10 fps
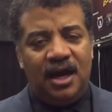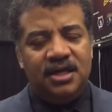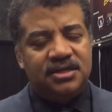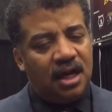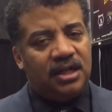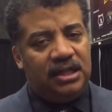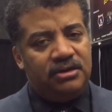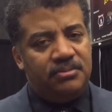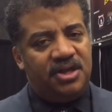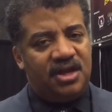it's not
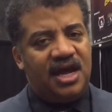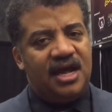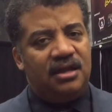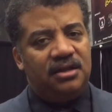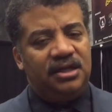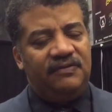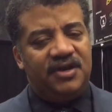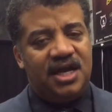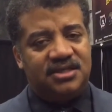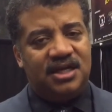clear to me that Hal
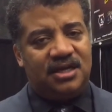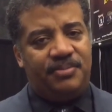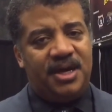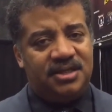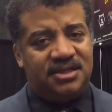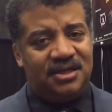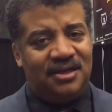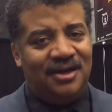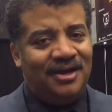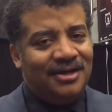even has that capacity,